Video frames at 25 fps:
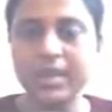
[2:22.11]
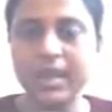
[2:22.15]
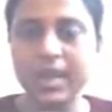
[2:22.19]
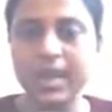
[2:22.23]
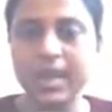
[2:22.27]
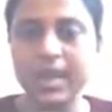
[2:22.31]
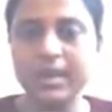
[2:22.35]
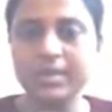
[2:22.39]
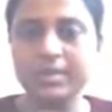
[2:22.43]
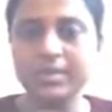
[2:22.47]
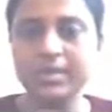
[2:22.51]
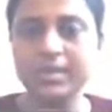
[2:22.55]

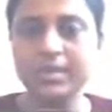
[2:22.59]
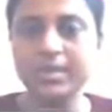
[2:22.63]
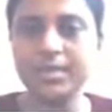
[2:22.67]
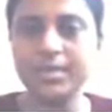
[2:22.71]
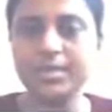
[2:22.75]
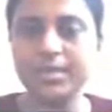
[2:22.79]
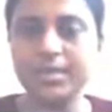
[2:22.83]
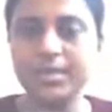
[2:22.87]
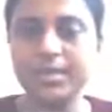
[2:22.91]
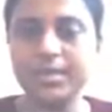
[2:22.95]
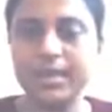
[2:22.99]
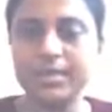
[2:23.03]
and the
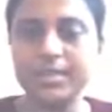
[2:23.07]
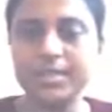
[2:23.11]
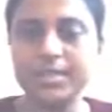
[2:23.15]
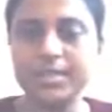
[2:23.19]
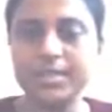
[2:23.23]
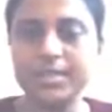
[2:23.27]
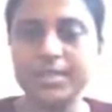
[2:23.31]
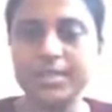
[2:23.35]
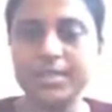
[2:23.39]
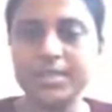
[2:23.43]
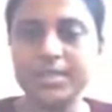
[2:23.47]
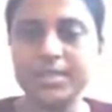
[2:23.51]
desired
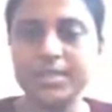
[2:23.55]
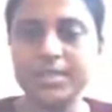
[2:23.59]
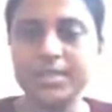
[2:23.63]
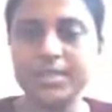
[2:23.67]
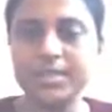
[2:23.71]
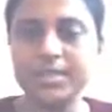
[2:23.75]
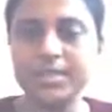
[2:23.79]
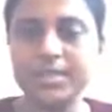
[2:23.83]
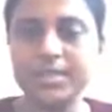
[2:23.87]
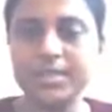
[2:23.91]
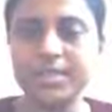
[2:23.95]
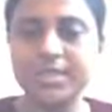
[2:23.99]
state of
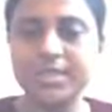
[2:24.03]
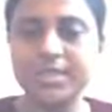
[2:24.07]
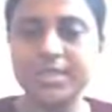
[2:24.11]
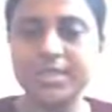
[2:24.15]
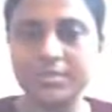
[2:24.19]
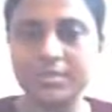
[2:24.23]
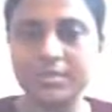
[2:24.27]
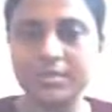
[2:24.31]
affairs.